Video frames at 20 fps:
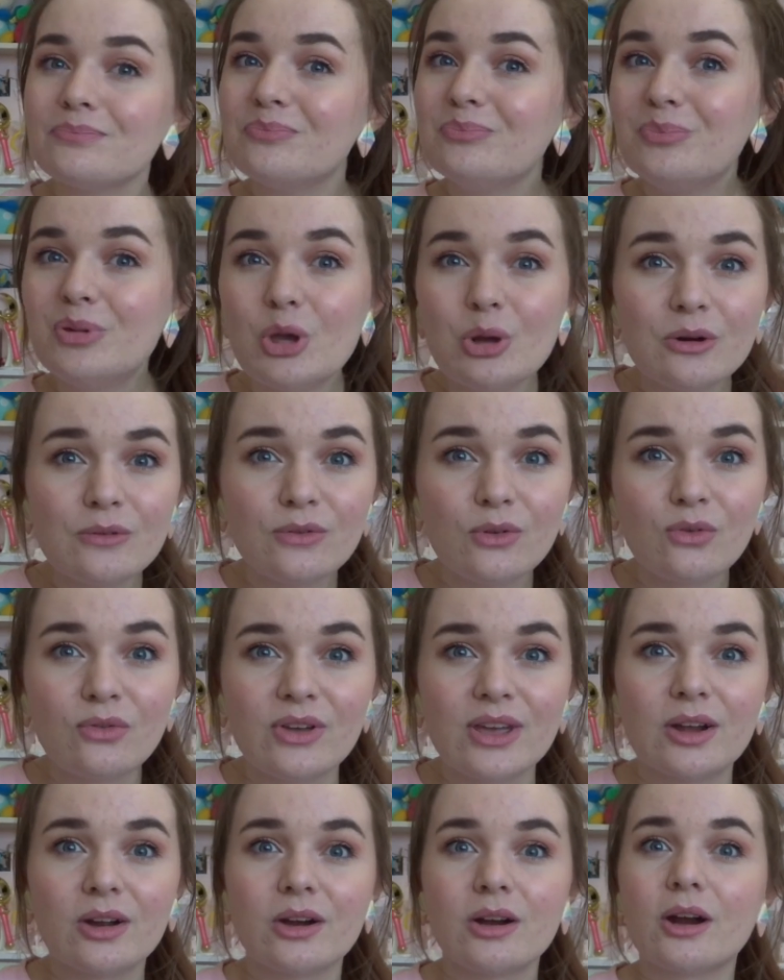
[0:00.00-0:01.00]
Beautiful
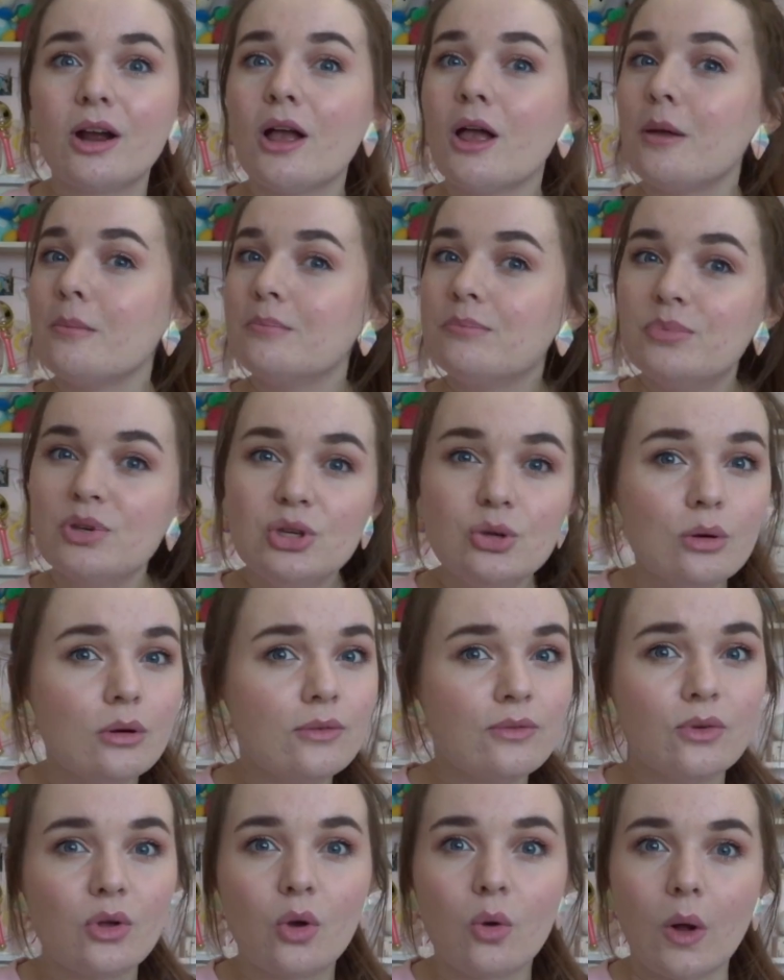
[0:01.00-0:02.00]
figure,
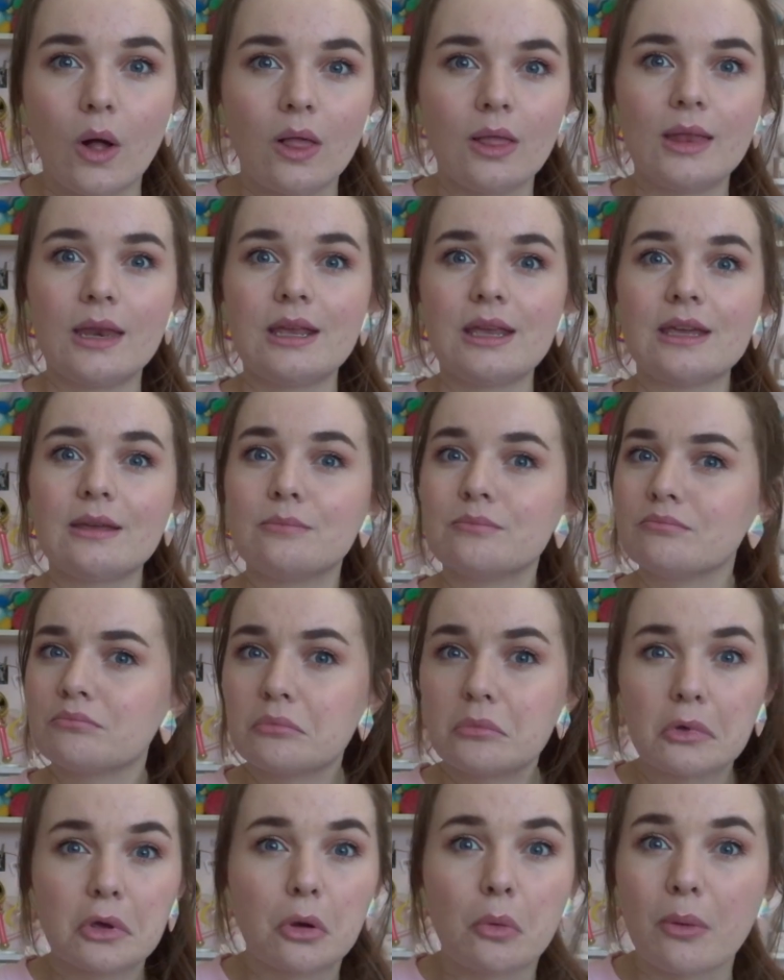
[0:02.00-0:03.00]
beautiful quality,
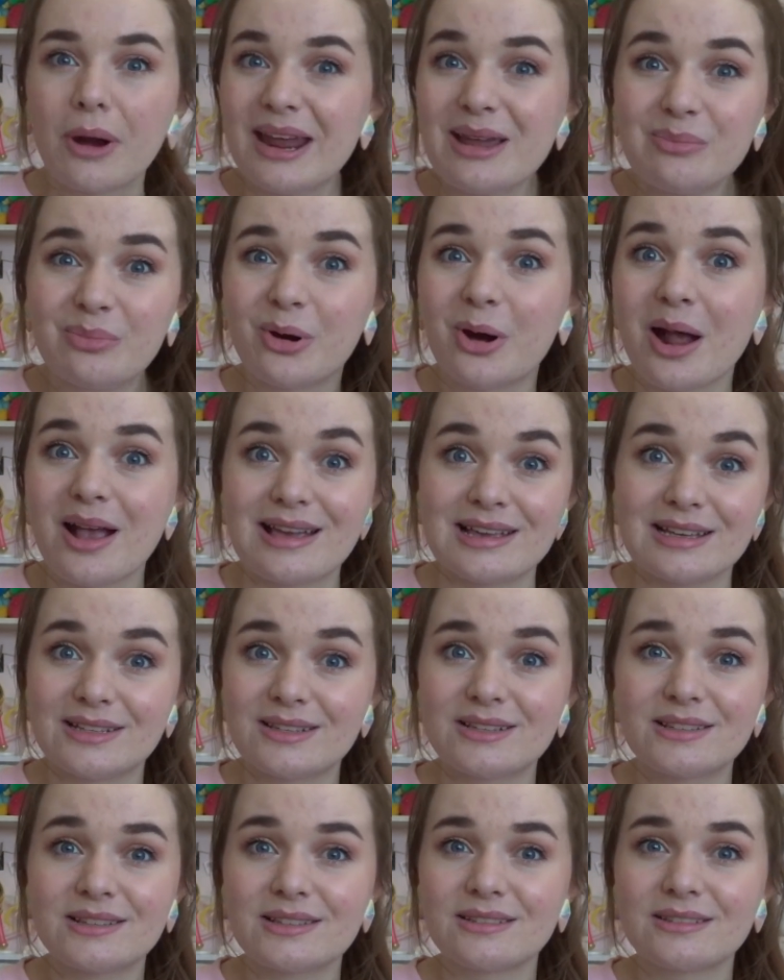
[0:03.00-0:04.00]
great
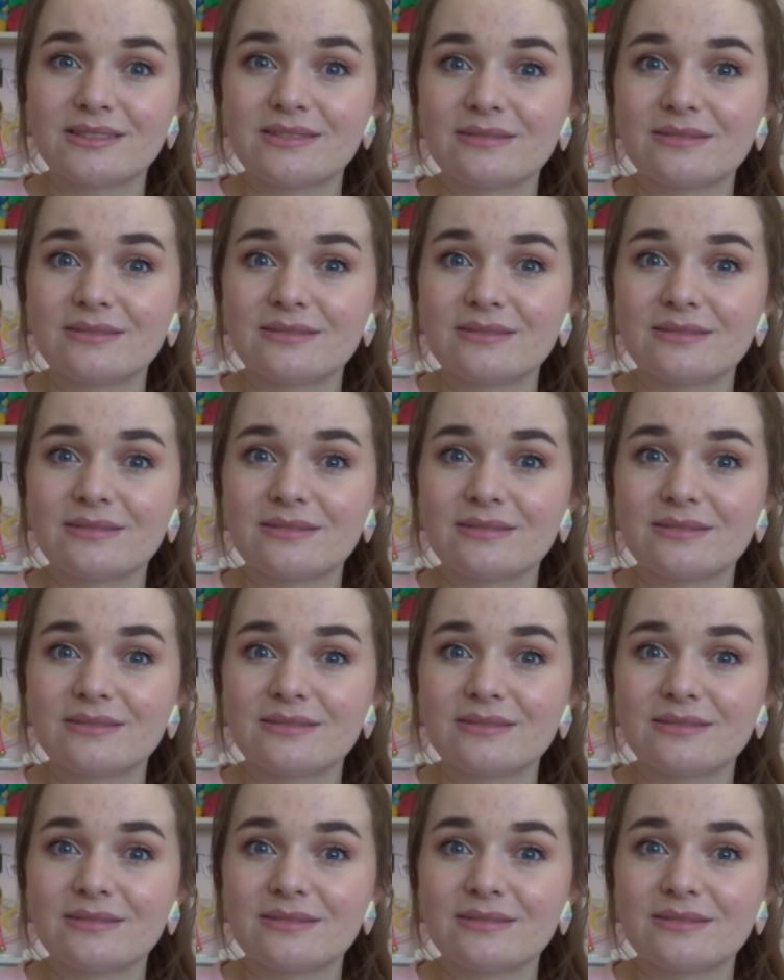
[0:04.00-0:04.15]
price.